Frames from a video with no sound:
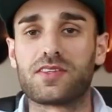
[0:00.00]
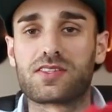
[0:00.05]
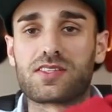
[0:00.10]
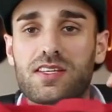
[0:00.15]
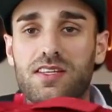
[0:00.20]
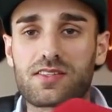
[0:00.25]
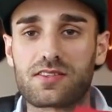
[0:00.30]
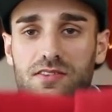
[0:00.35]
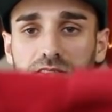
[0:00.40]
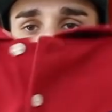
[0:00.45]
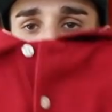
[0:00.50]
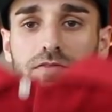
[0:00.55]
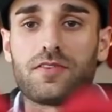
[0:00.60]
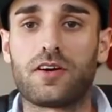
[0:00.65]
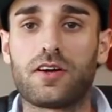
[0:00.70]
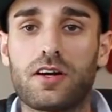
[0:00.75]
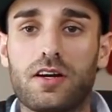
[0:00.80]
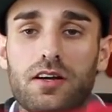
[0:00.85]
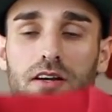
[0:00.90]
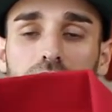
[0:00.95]
this season so
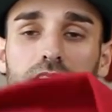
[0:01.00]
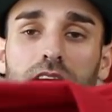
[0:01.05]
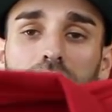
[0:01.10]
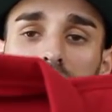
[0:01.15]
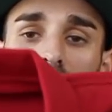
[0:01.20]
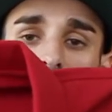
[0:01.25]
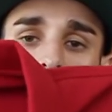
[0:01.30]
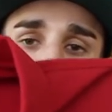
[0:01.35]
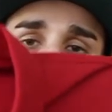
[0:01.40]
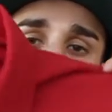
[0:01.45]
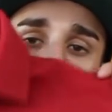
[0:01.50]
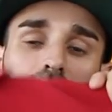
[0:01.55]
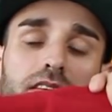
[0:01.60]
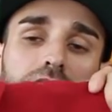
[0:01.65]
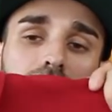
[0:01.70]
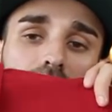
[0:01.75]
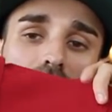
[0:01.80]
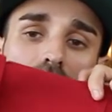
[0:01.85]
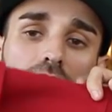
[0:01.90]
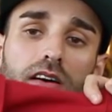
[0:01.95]
far,
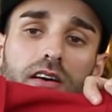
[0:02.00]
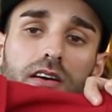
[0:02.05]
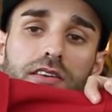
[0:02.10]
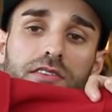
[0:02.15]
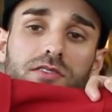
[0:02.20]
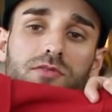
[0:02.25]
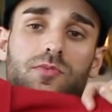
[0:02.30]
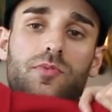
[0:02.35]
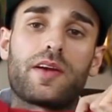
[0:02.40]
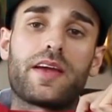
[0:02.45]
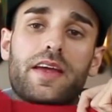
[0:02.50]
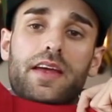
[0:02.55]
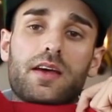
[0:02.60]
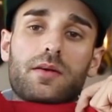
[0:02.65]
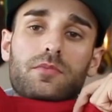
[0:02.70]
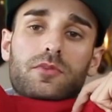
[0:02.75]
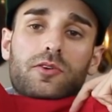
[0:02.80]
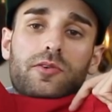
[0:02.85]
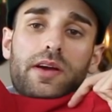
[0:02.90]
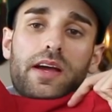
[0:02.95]
the Gons
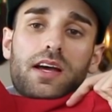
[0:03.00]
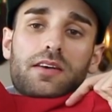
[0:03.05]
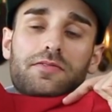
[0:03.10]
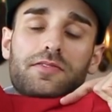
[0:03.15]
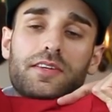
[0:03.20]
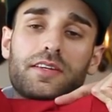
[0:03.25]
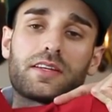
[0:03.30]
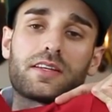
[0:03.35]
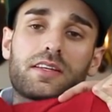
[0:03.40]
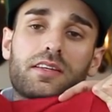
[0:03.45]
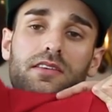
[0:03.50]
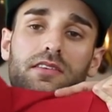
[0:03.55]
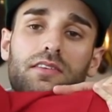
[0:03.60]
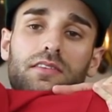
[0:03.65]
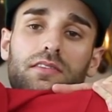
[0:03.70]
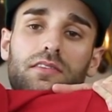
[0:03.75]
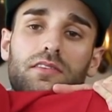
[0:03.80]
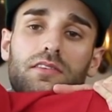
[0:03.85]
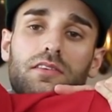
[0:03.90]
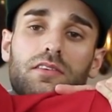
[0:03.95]
Ram graphic
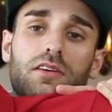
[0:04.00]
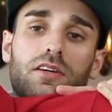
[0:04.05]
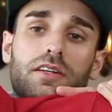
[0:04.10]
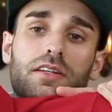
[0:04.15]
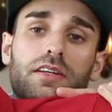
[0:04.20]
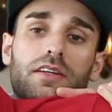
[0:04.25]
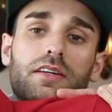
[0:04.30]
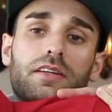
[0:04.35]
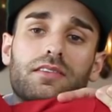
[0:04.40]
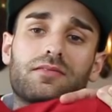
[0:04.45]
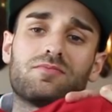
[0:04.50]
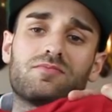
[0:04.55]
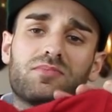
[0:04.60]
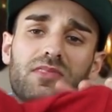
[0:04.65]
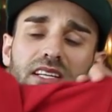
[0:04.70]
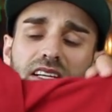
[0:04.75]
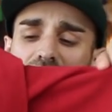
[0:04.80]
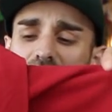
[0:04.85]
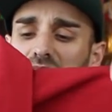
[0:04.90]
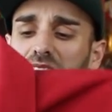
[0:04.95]
on a,
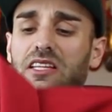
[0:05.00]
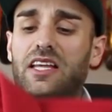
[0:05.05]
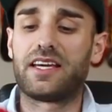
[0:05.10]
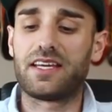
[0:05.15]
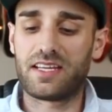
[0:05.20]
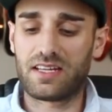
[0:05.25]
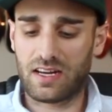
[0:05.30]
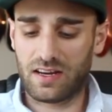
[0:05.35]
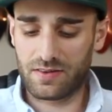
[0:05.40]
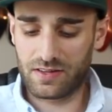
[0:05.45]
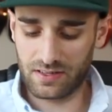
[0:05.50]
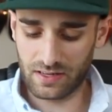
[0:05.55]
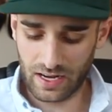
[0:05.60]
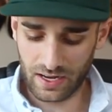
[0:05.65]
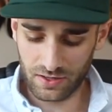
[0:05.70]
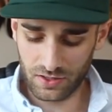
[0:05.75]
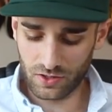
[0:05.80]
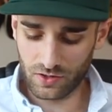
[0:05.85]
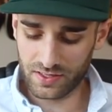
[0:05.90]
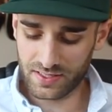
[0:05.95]
like, a light, I
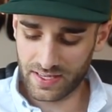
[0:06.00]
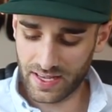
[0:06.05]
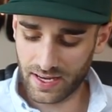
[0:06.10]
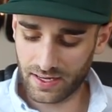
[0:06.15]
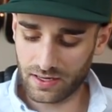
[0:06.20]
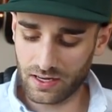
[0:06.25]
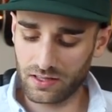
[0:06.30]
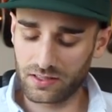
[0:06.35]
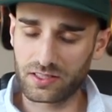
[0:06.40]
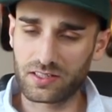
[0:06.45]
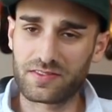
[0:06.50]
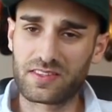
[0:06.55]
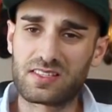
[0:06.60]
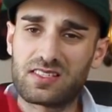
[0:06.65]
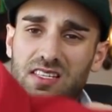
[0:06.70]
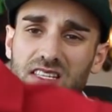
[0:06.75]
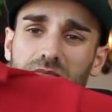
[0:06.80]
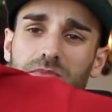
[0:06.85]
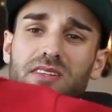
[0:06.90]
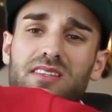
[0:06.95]
don't know what exact color of
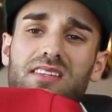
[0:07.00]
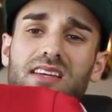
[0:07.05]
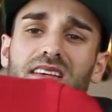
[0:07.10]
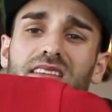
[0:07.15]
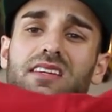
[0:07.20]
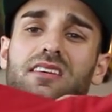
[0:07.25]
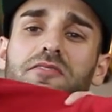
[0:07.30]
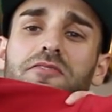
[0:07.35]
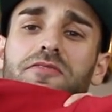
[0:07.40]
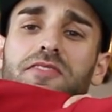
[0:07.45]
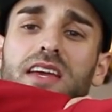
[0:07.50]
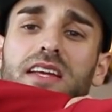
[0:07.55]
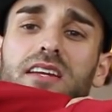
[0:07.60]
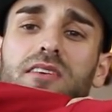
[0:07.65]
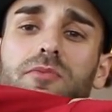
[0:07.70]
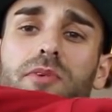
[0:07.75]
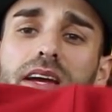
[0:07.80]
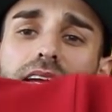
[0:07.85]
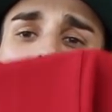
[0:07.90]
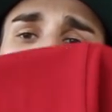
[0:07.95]
this is, but it's kind of like a
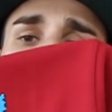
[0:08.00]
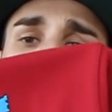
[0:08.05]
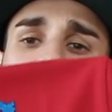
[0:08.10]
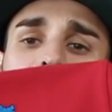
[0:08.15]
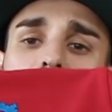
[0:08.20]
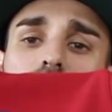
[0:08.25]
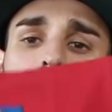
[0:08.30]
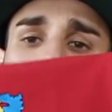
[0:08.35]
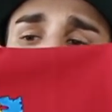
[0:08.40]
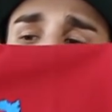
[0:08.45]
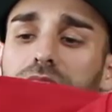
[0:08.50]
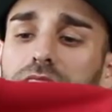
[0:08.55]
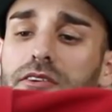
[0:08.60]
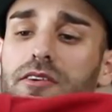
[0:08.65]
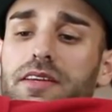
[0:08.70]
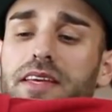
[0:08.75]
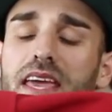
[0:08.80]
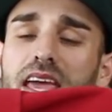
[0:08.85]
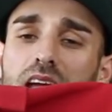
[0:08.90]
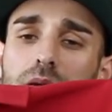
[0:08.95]
faded red. It looks a little brighter
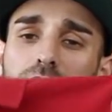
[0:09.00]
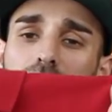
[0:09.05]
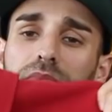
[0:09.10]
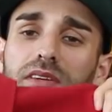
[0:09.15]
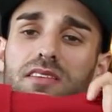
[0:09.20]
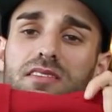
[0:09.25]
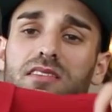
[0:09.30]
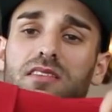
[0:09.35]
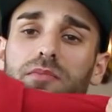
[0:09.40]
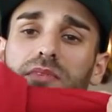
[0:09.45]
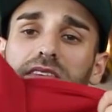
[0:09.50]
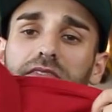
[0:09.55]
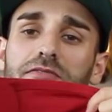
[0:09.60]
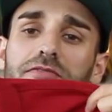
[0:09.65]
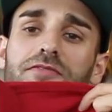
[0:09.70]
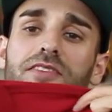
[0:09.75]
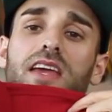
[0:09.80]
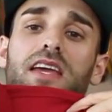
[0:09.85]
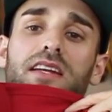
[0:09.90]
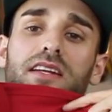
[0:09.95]
on camera, but it's a little bit
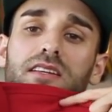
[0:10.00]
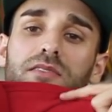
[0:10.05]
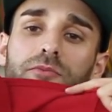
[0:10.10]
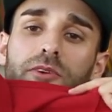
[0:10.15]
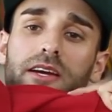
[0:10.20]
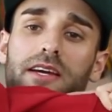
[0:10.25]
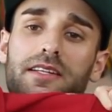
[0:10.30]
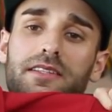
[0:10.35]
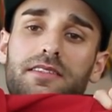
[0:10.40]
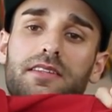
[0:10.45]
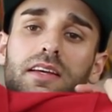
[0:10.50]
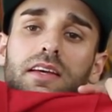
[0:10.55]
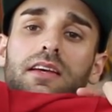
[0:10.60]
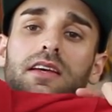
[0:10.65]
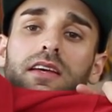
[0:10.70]
faded red.